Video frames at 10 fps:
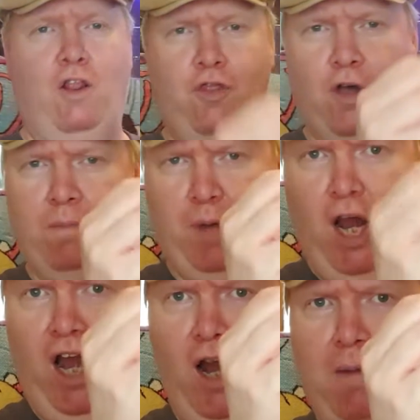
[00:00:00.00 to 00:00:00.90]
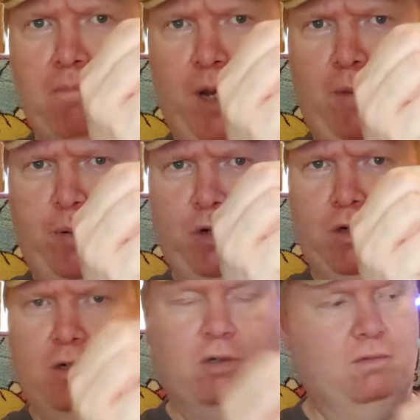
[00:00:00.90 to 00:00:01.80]
The BAM
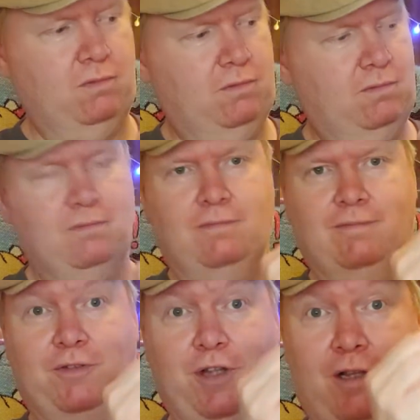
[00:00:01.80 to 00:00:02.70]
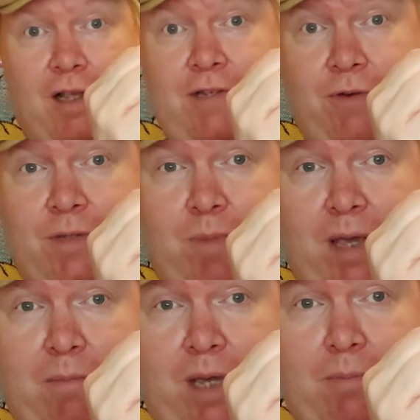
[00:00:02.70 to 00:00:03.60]
paper! The illustrious
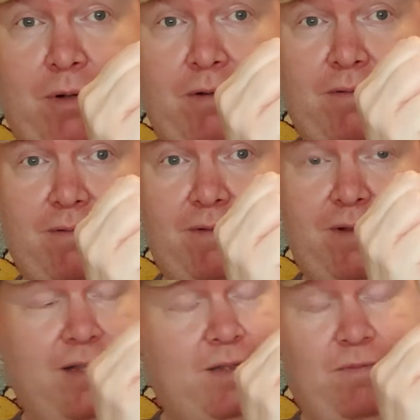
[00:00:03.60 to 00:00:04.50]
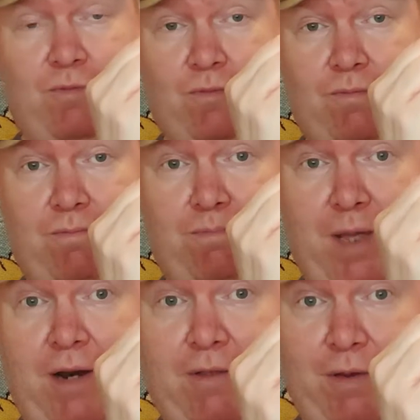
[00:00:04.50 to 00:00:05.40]
BAM paper that's
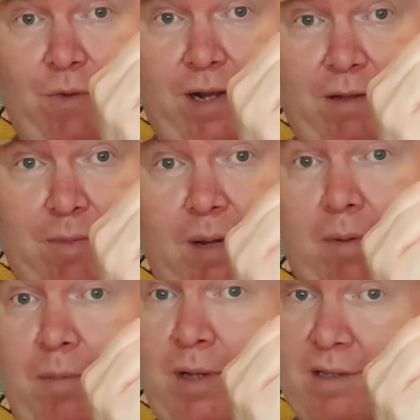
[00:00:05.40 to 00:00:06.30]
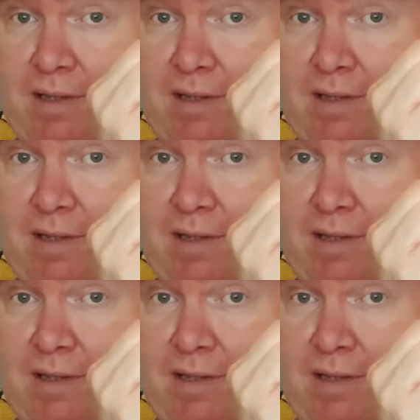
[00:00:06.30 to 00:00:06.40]
better than regular paper because it